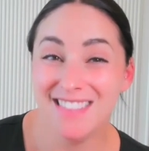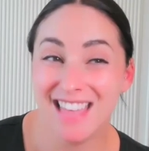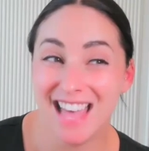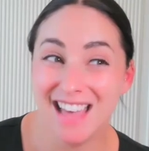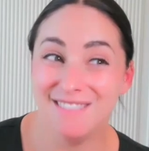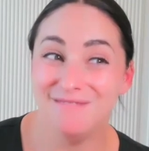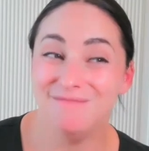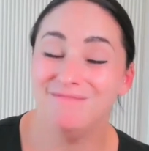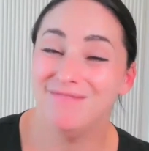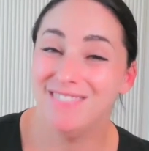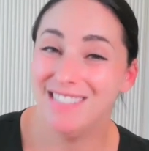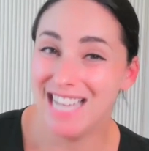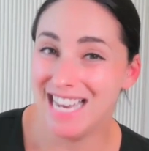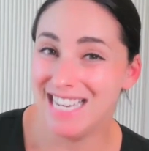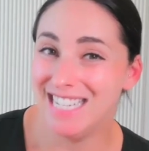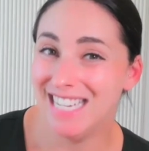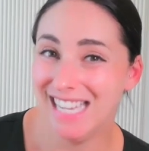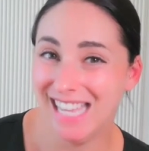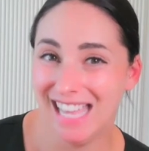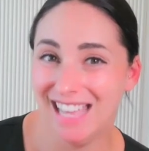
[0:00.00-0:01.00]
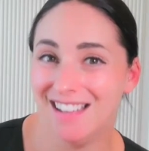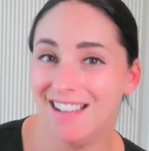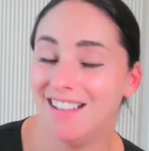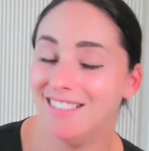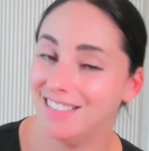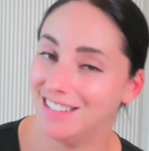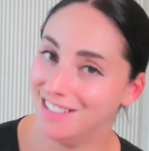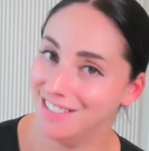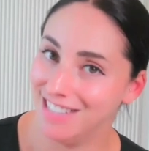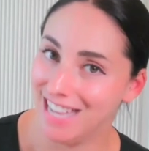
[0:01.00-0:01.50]
that tend to get a
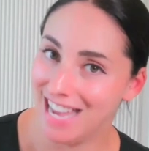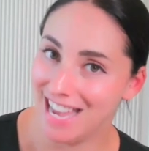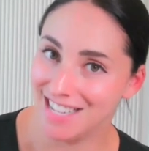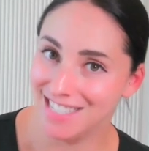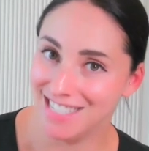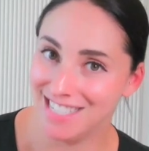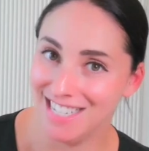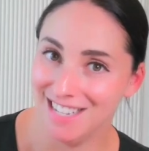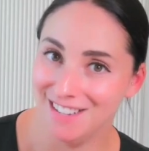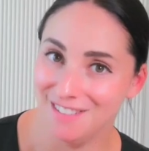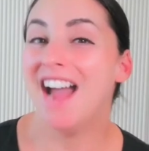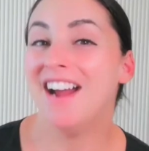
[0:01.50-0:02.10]
little nasty.